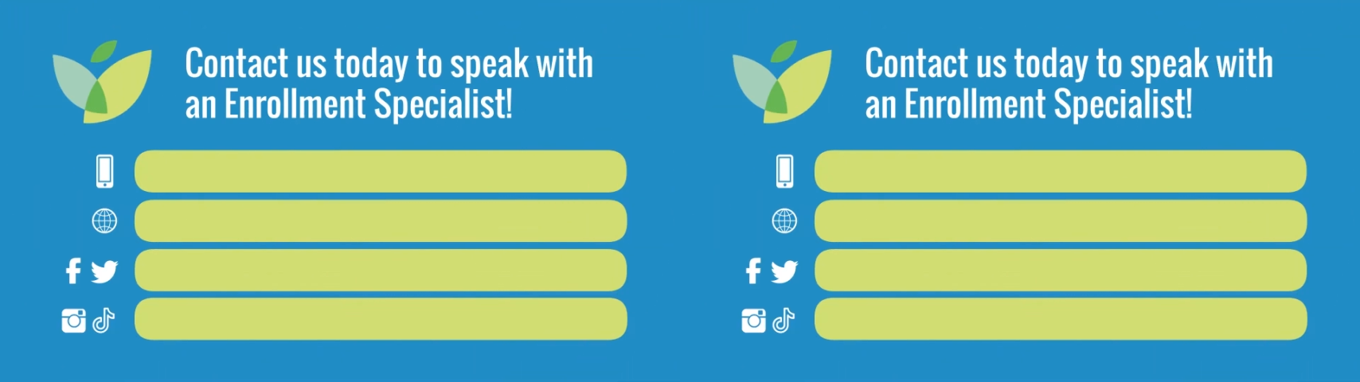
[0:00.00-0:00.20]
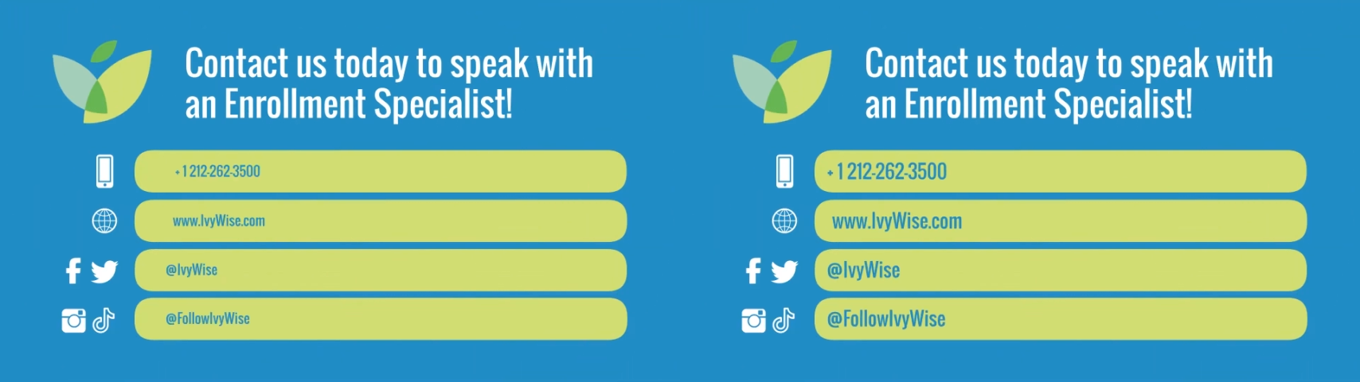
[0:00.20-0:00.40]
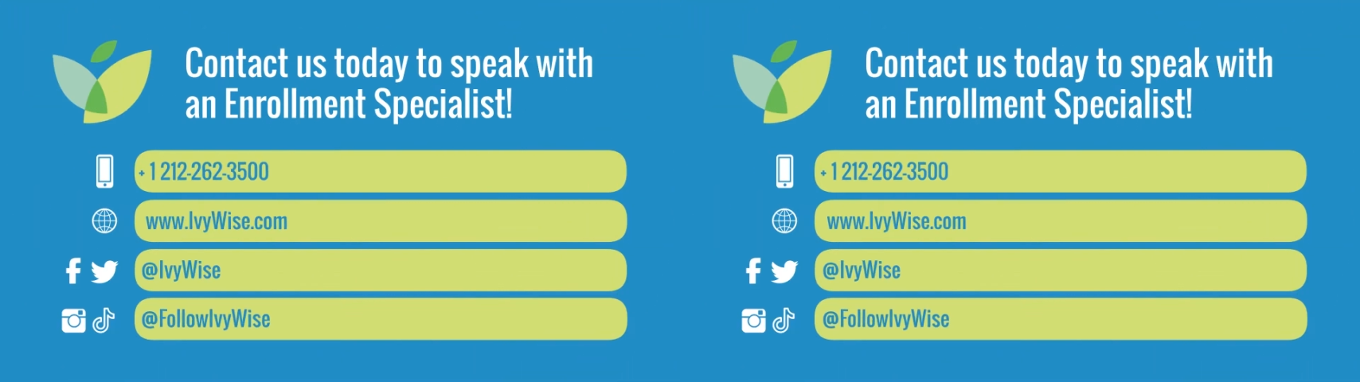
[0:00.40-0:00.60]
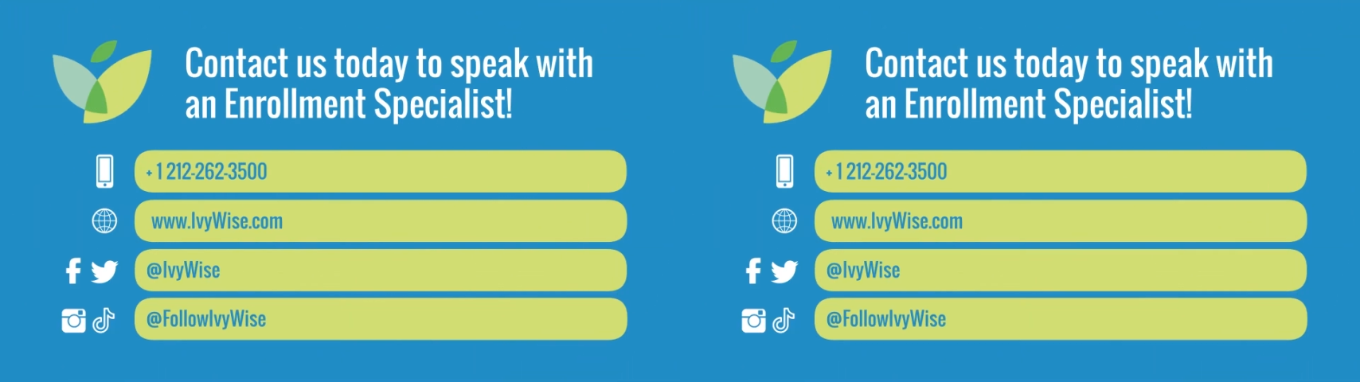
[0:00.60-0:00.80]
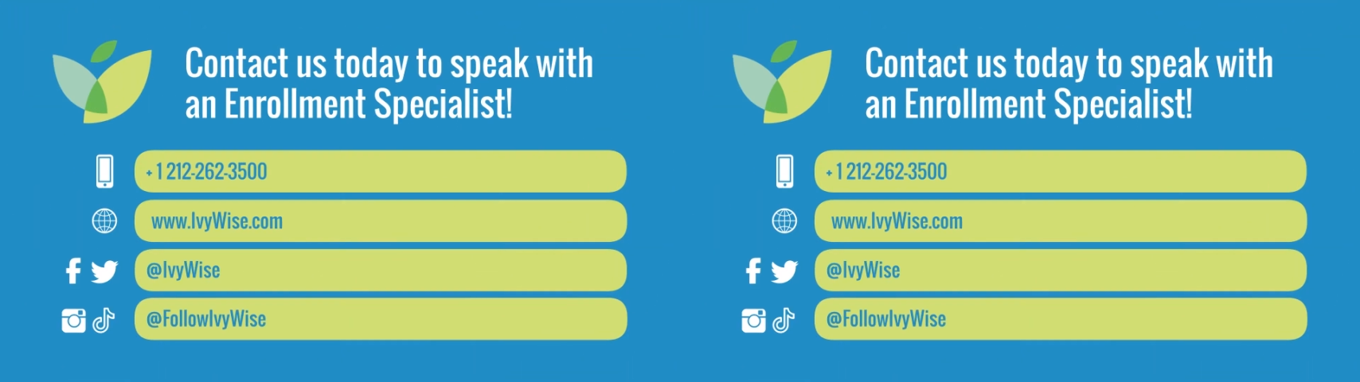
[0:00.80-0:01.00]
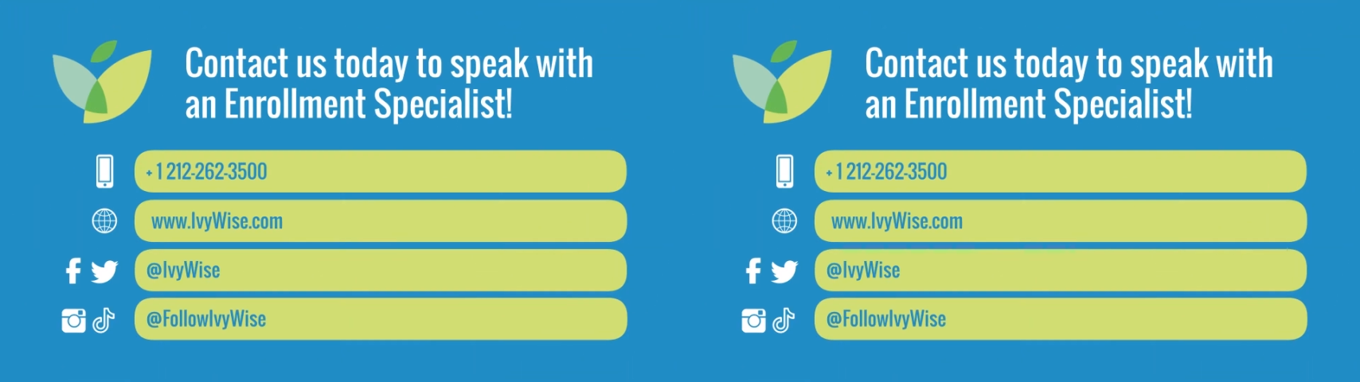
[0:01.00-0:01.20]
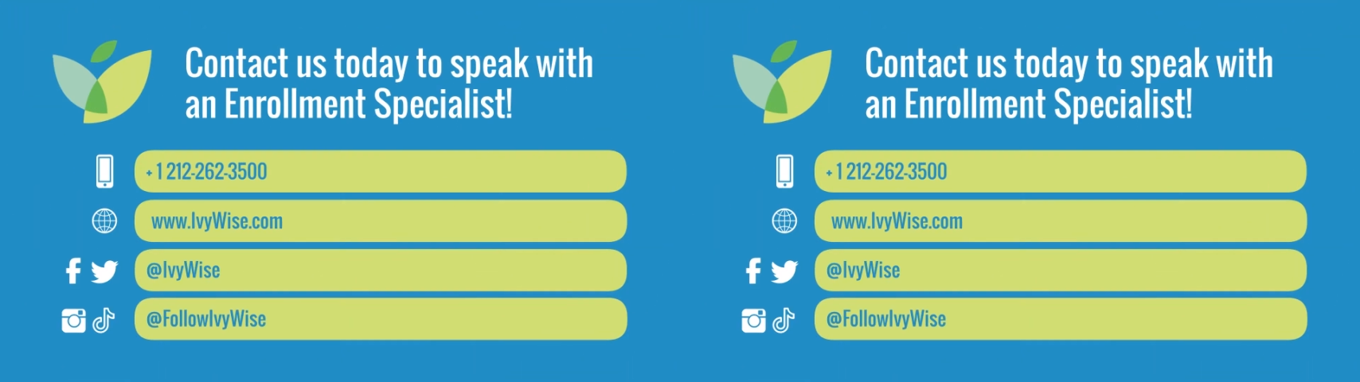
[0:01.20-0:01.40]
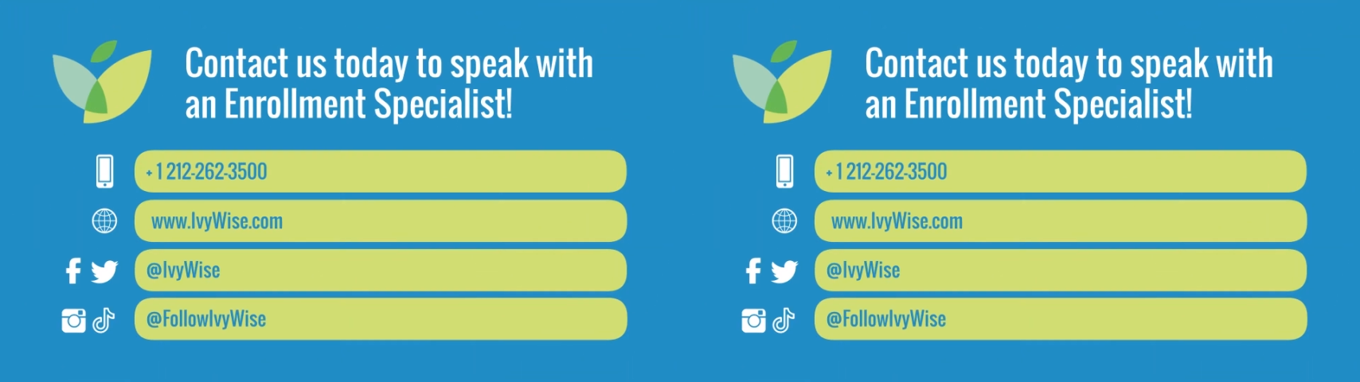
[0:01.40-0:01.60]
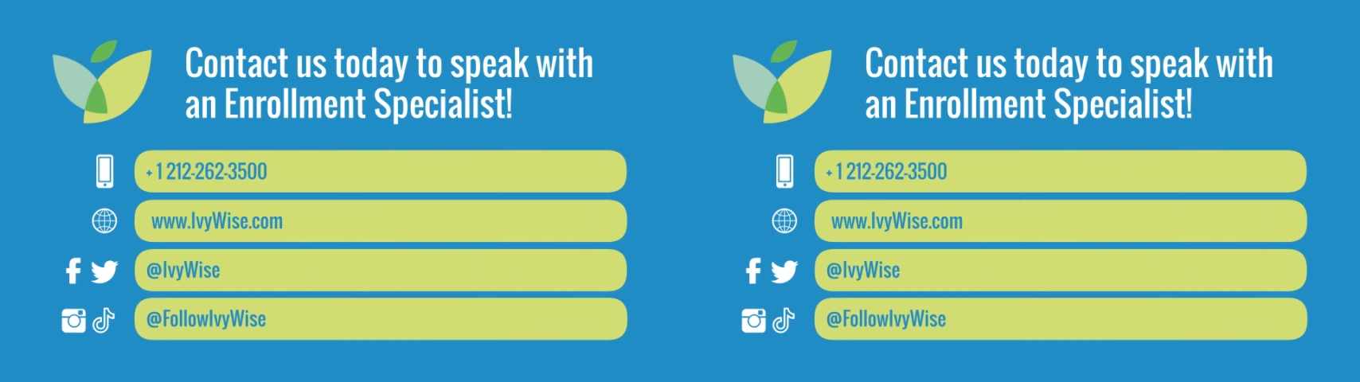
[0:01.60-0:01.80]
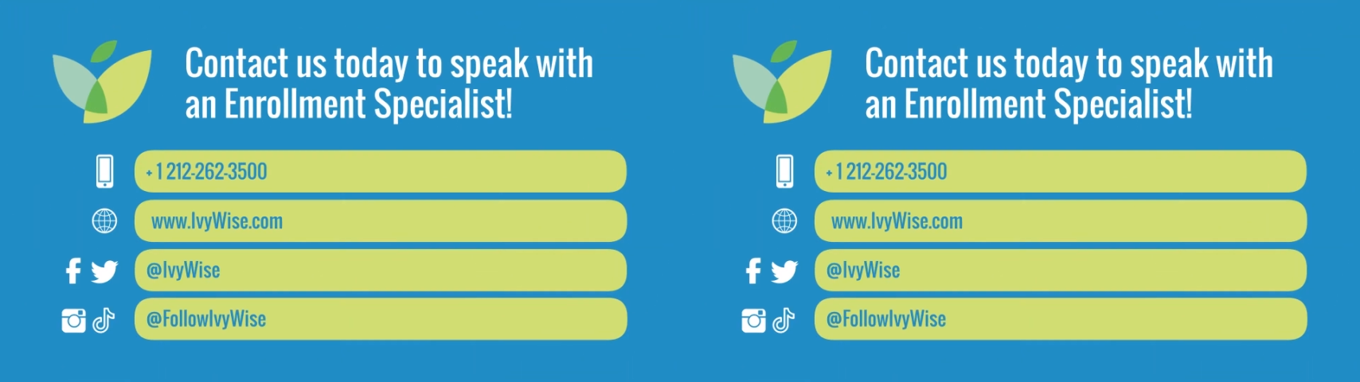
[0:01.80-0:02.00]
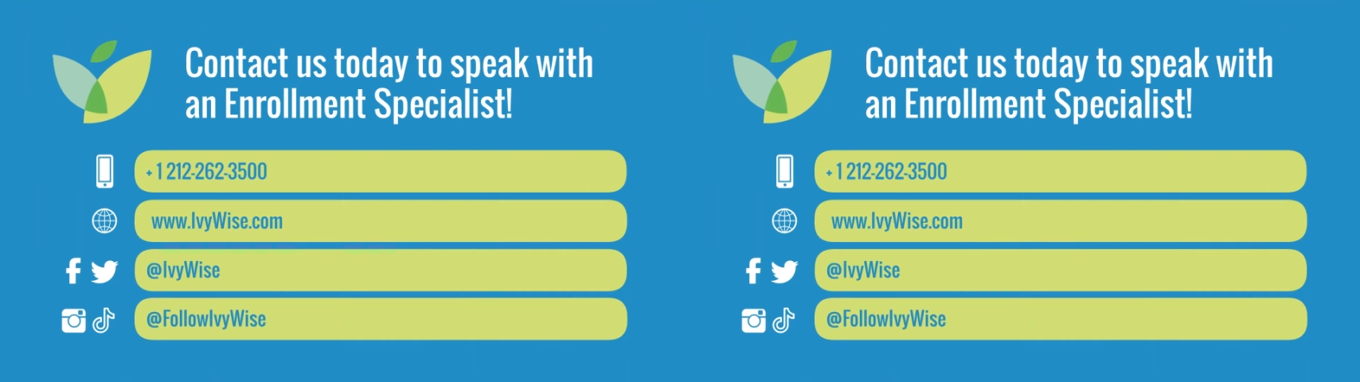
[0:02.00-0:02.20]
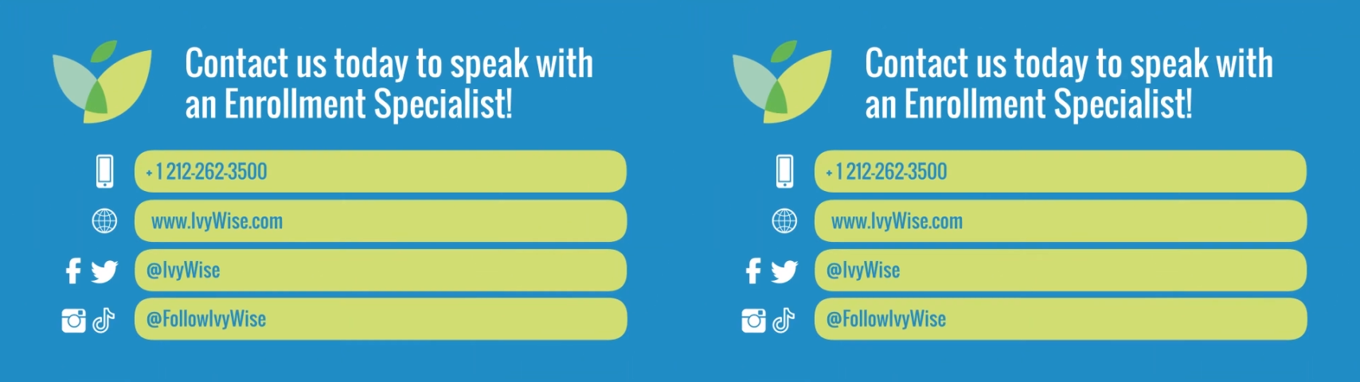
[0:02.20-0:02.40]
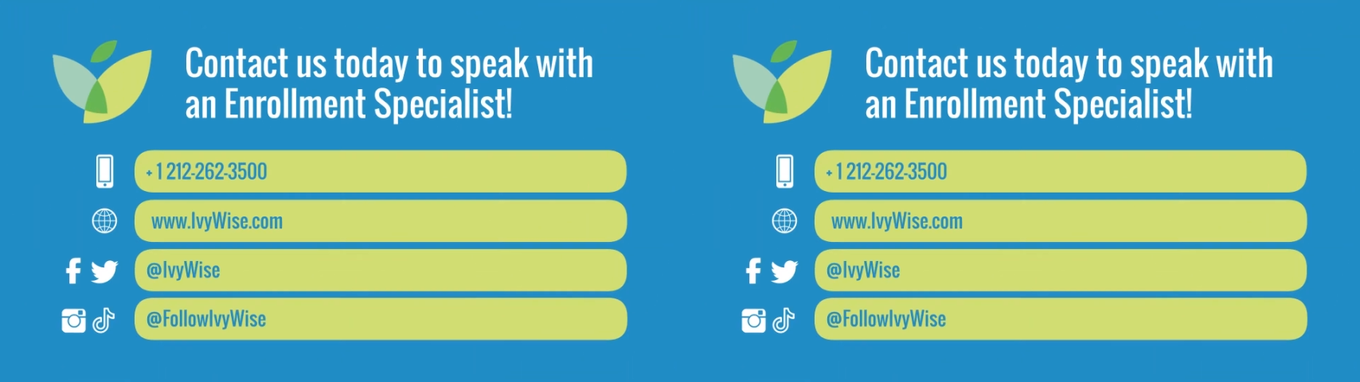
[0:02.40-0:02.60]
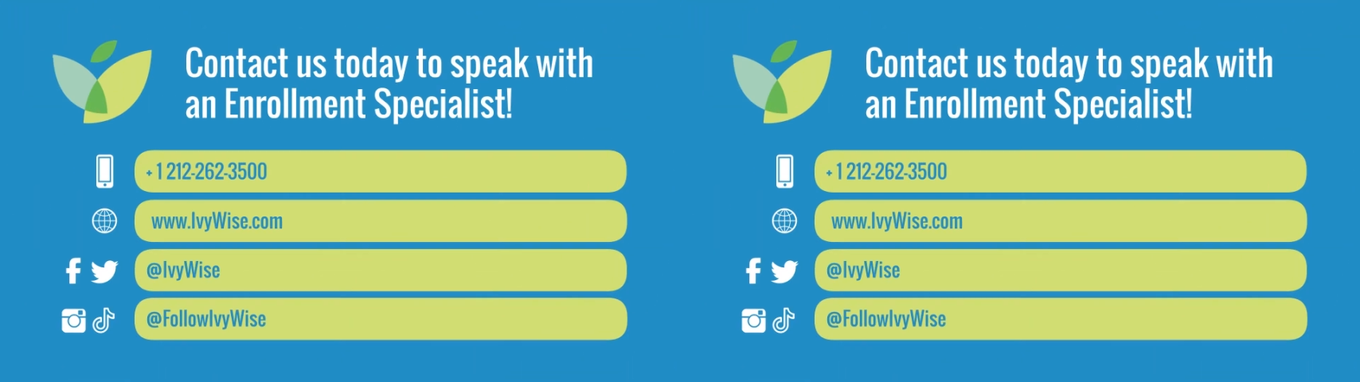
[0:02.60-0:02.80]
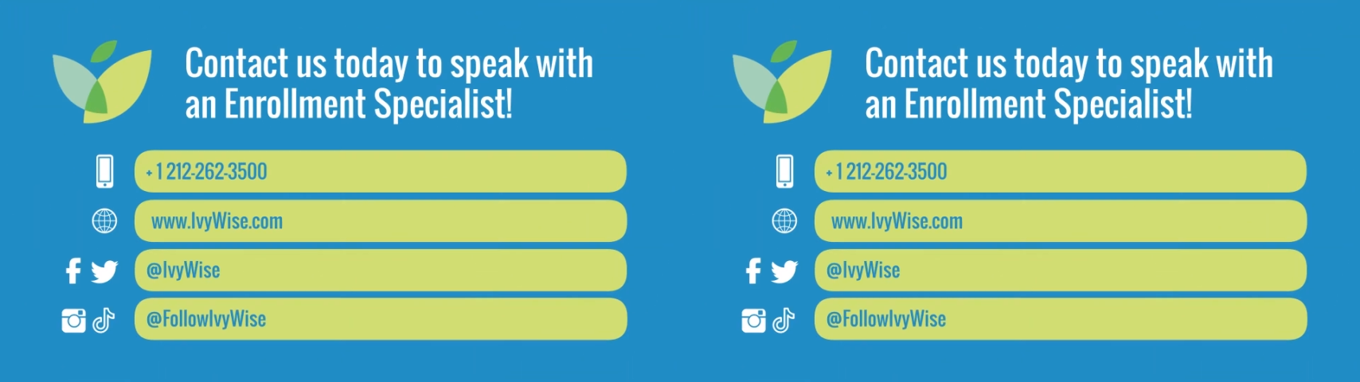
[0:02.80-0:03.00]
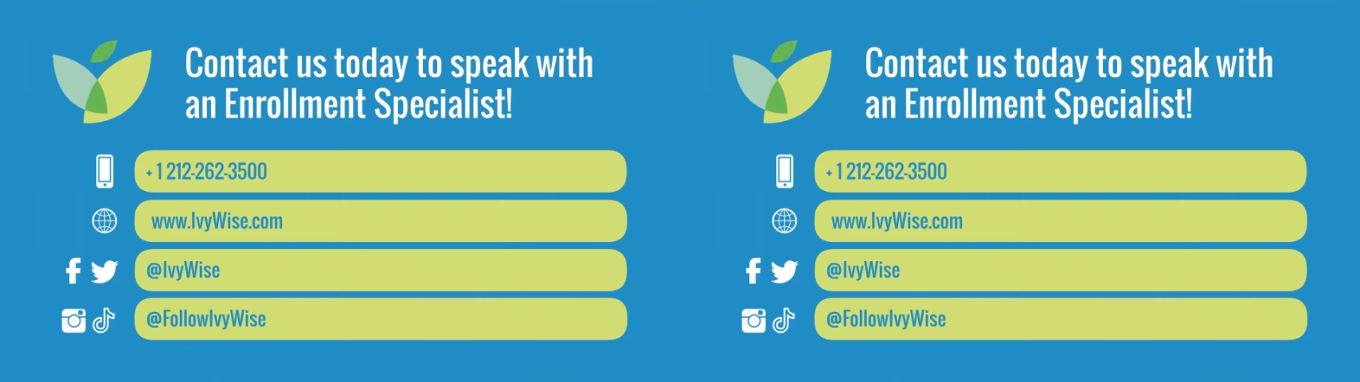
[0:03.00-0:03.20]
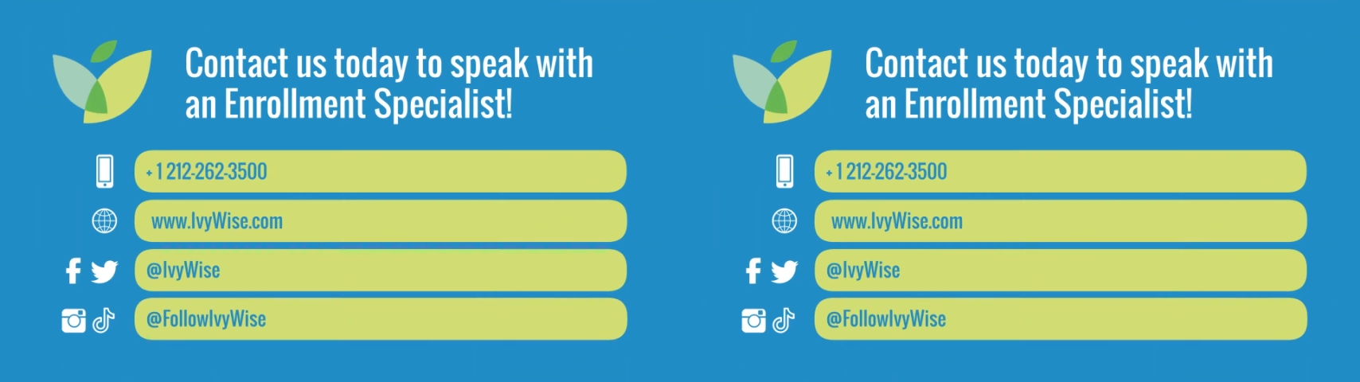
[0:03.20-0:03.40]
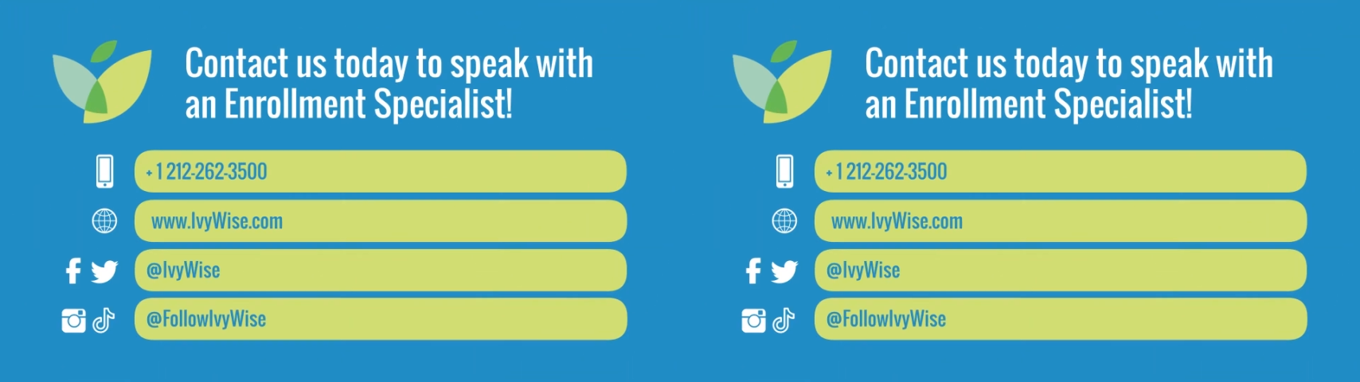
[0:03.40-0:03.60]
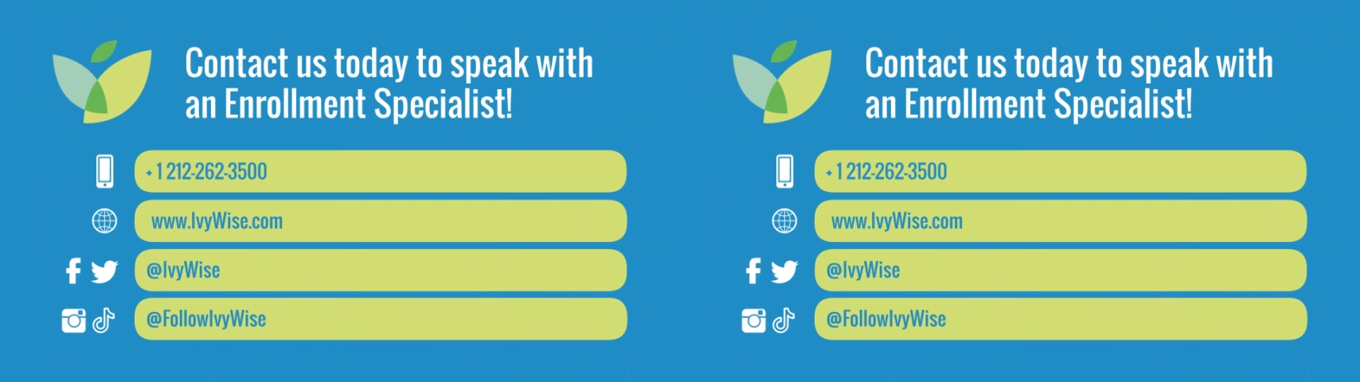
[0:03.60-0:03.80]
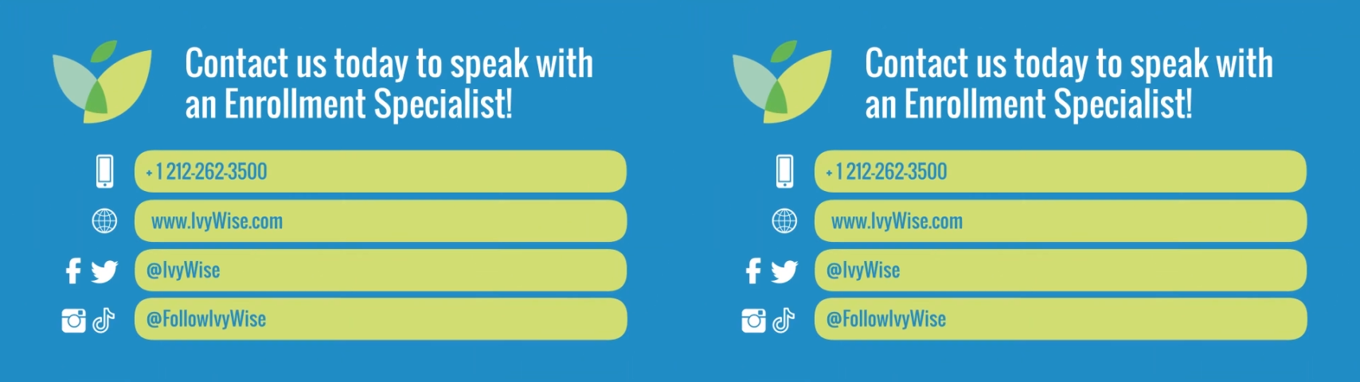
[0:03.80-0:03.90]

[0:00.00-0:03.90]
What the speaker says: [unreadable: no face in view]